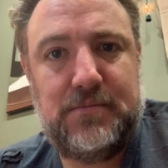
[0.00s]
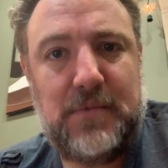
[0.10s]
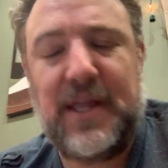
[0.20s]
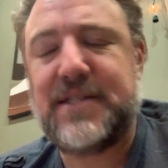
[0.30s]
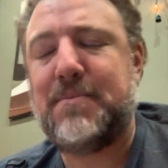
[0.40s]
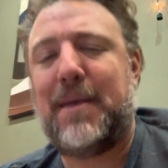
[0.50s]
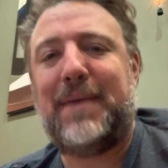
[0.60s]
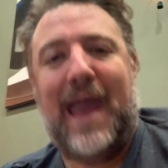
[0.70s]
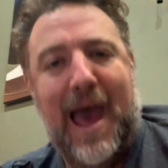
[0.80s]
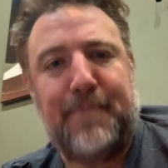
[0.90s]
It doesn't make
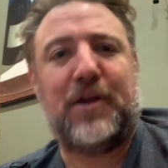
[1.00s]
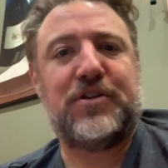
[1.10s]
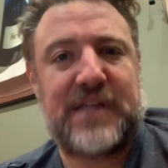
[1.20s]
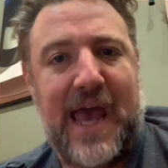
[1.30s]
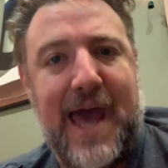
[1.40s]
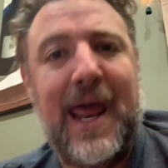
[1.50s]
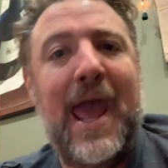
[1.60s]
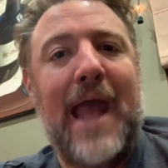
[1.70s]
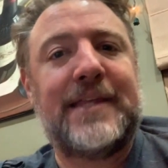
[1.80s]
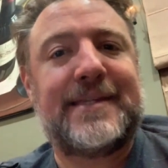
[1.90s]
me happy or sad.
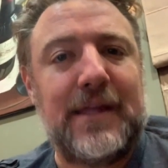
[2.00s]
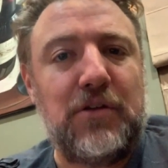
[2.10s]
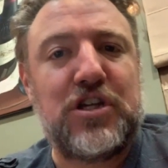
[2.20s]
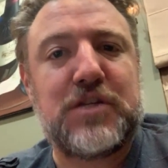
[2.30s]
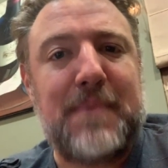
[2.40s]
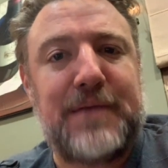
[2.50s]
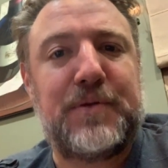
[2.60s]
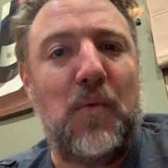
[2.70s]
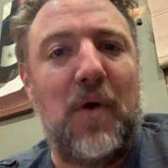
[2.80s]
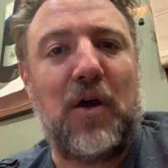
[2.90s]
It still just makes
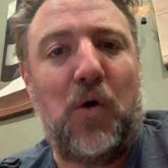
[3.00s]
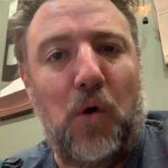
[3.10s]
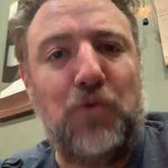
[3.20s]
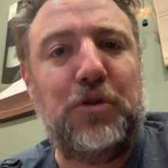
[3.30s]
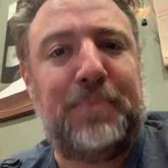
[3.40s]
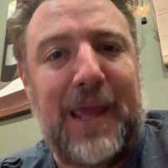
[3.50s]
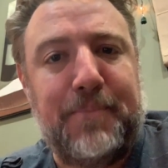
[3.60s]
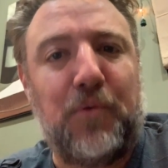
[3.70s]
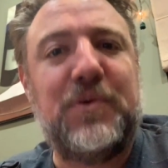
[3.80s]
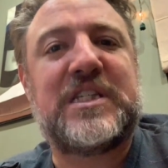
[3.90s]
me want to hold the
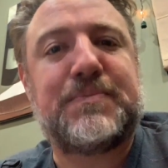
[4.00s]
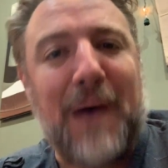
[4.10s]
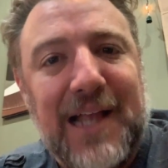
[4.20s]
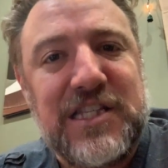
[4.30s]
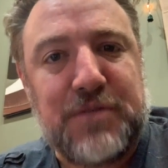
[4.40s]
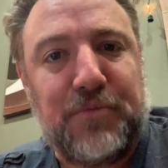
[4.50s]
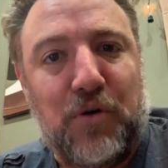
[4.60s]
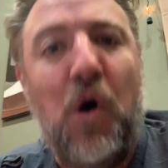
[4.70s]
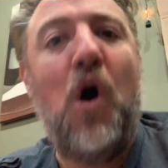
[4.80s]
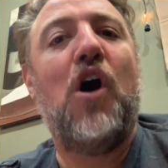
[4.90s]
people
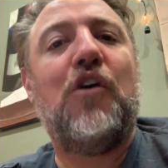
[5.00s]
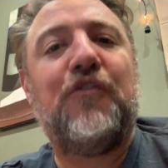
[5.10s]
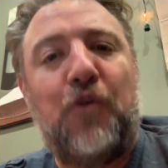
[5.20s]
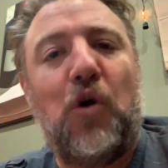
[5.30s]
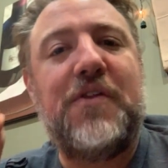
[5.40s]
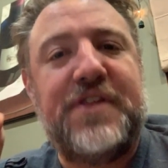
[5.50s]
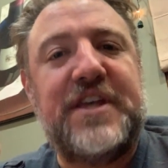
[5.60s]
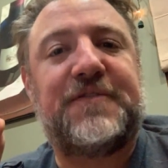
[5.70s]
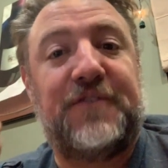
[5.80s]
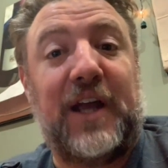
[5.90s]
responsible for
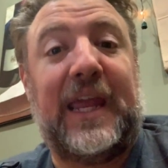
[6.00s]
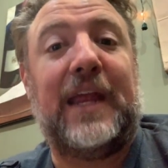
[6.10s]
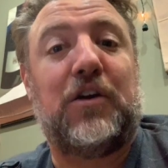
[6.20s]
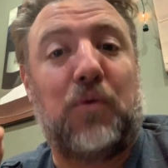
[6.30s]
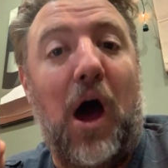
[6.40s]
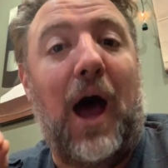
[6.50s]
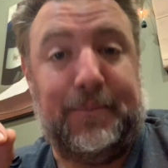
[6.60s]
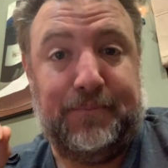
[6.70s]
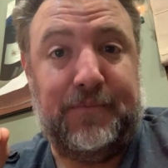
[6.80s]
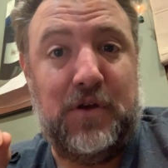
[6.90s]
this fucking
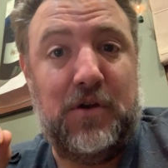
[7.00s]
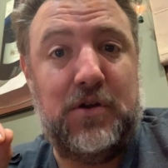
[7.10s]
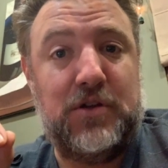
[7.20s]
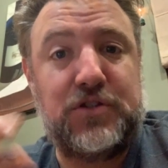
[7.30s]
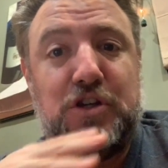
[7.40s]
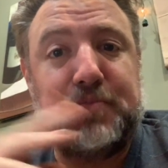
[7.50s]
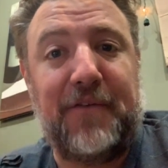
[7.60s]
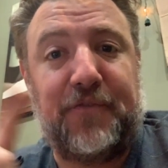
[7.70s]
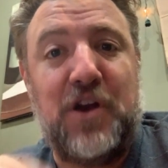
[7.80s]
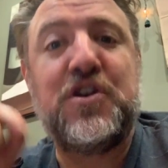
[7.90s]
crime. Excuse my
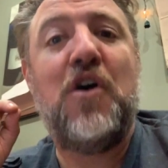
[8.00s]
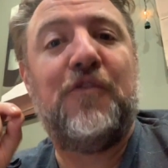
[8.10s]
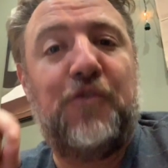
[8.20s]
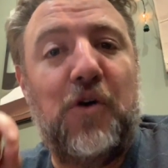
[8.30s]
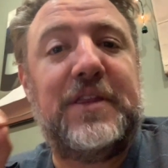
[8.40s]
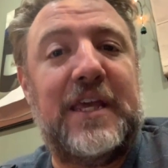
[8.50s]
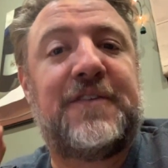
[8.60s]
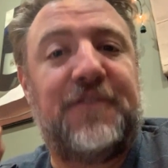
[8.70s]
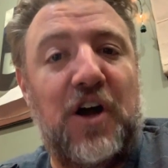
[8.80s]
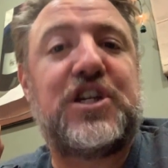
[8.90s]
French, for
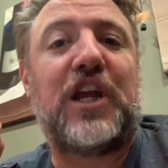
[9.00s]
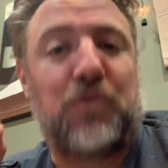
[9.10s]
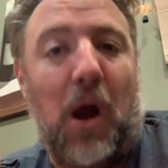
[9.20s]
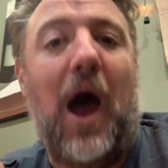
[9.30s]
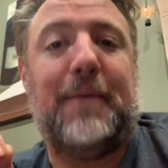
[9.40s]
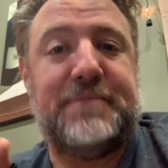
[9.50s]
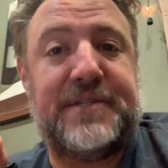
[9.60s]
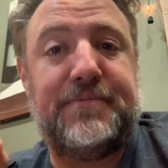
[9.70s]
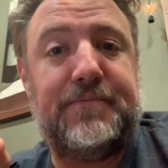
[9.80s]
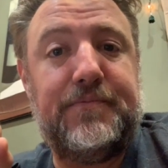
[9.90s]
these fudging crimes.